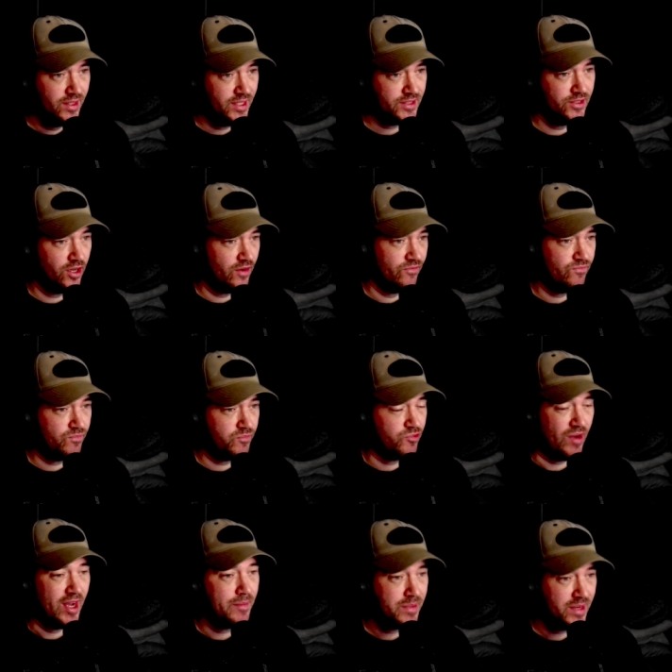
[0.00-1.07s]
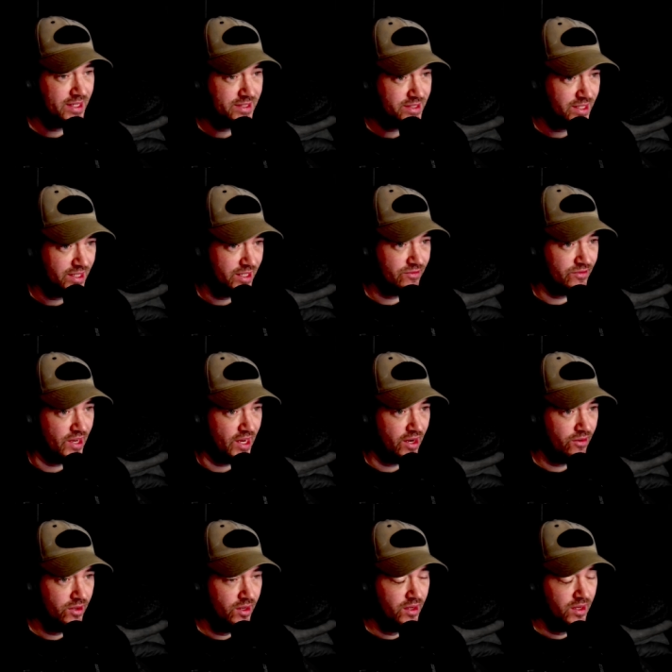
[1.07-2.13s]
It's not a great place to live
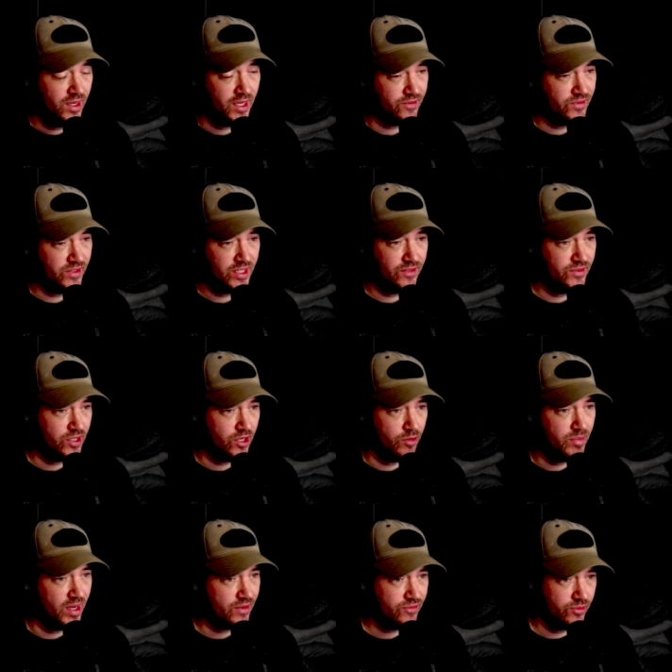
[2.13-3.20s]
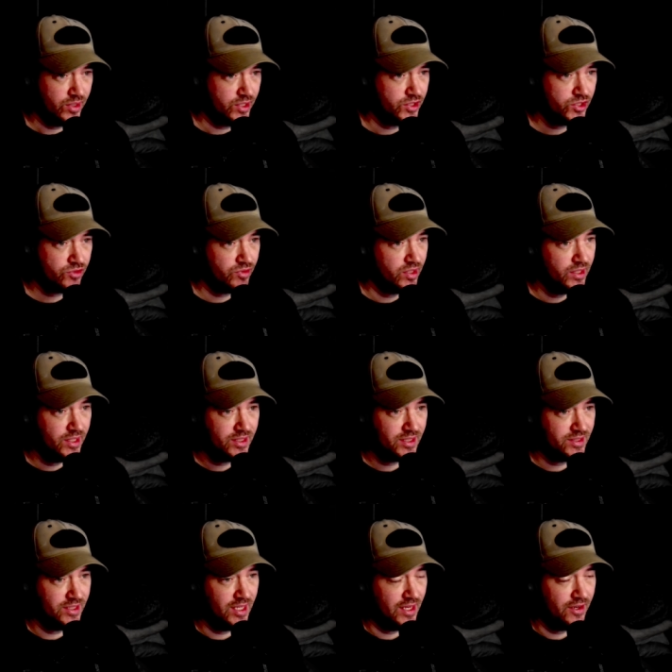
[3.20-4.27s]
now. And I think if you go back through history, it
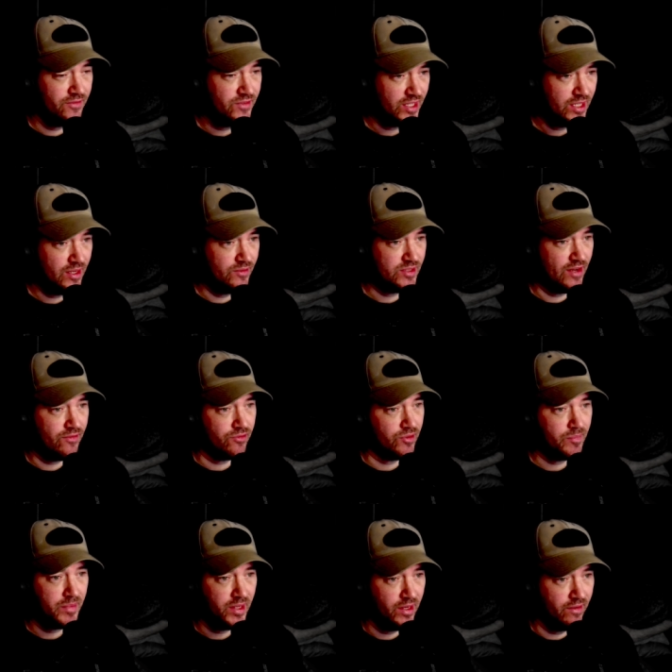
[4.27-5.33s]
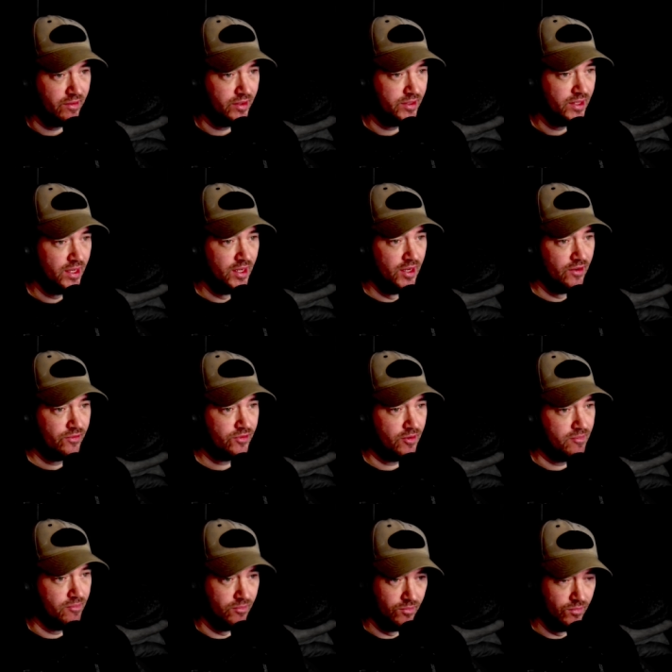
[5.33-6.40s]
doesn't I don't think there was ever a period
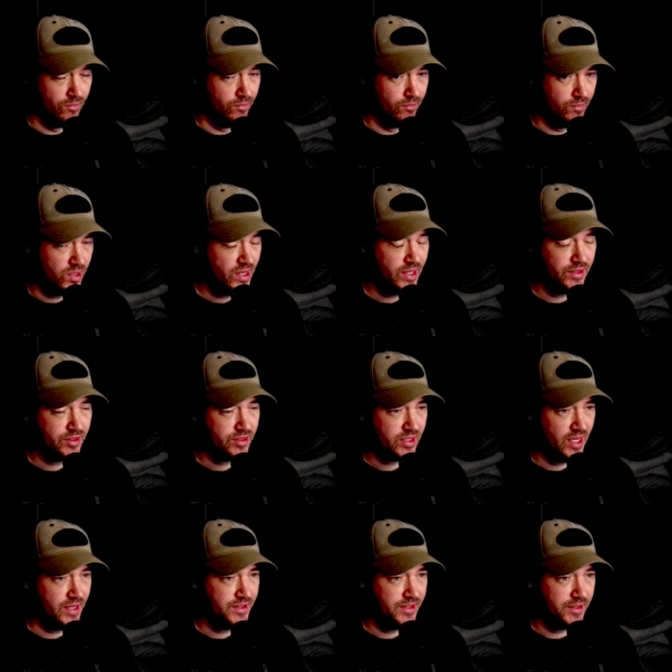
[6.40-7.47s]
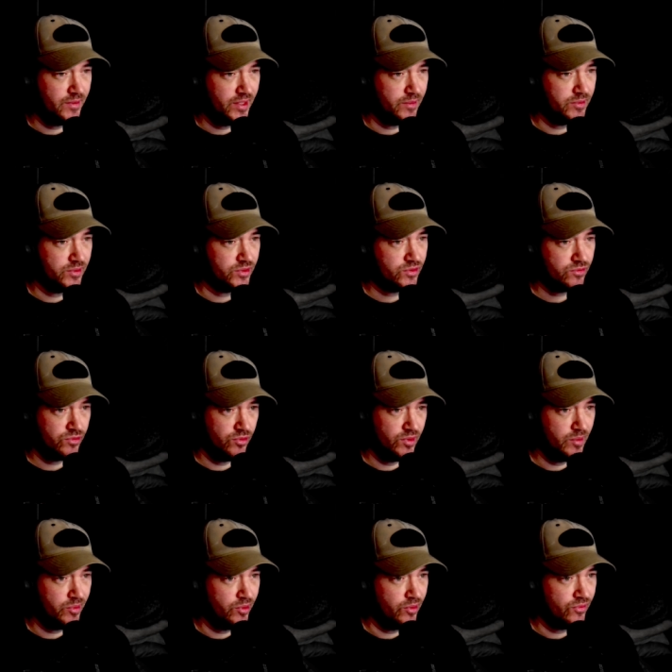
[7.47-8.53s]
from my understanding when it was
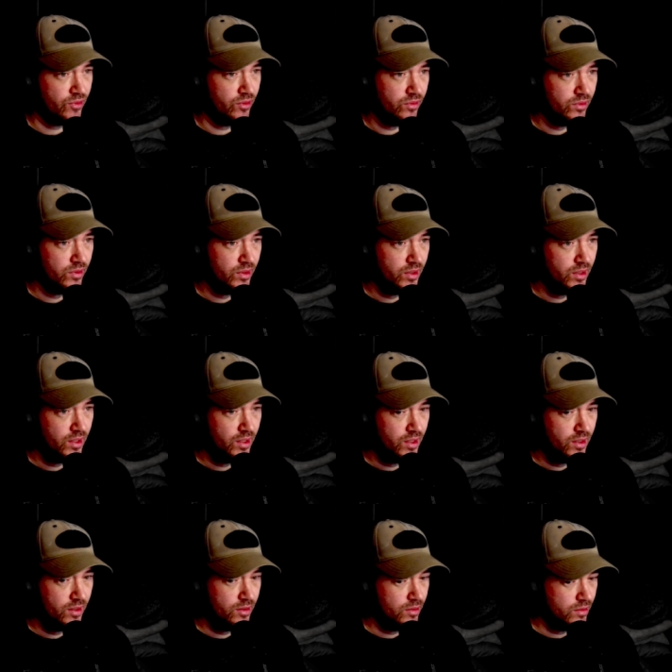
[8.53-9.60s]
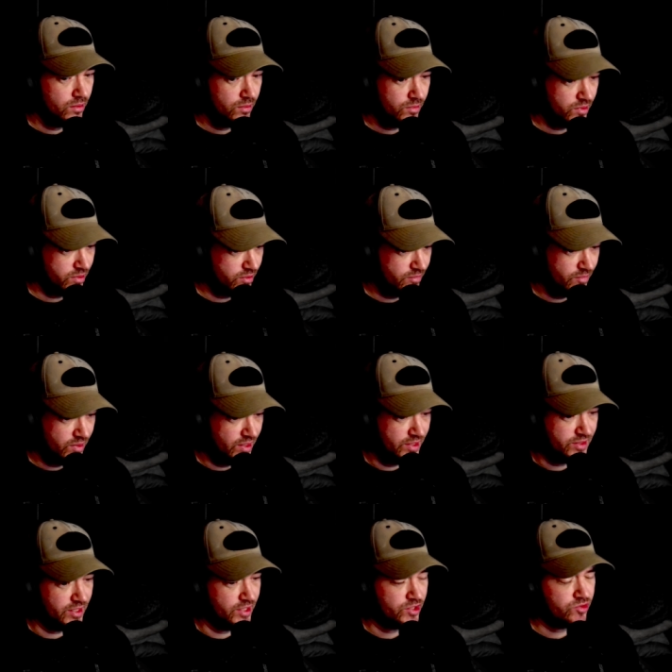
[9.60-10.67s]
truly beautiful, um, at
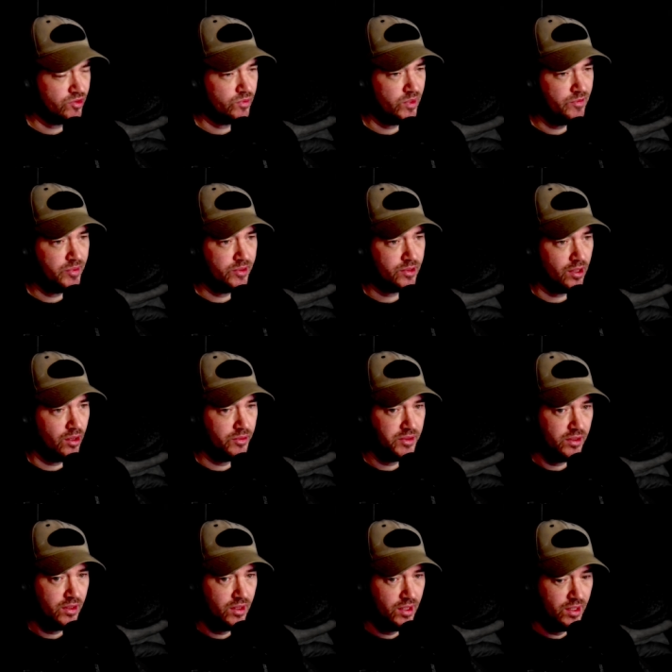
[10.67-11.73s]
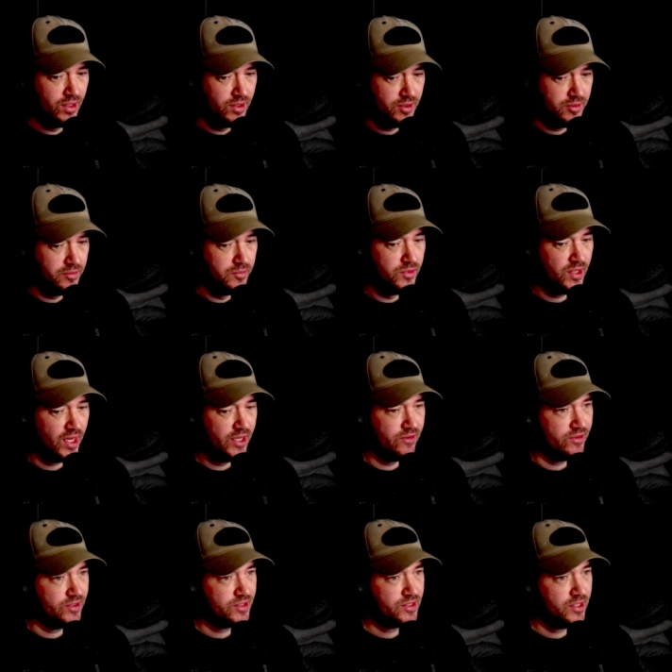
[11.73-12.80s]
least the history we've been told.
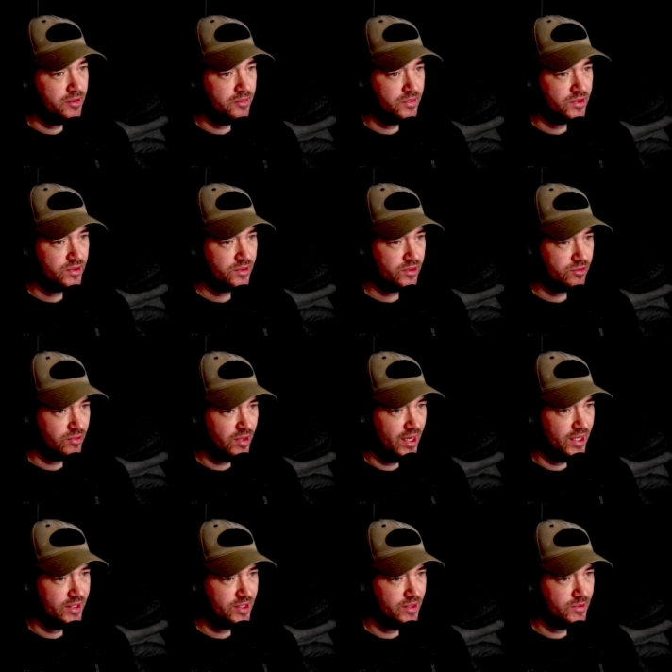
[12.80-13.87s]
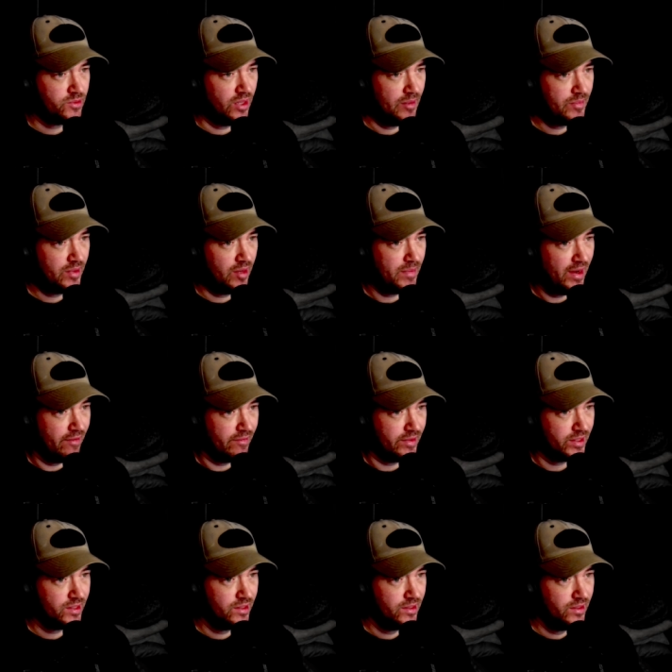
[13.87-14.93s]
None of it seems great. It seems quite
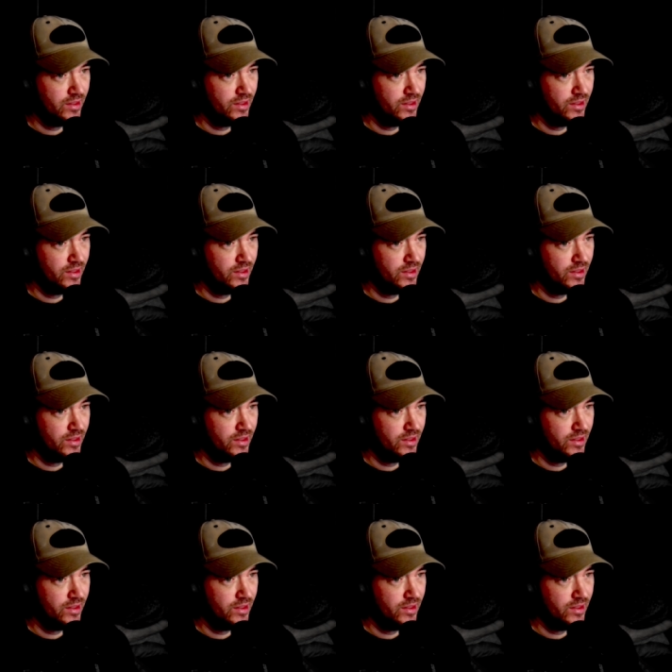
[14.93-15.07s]
barbaric.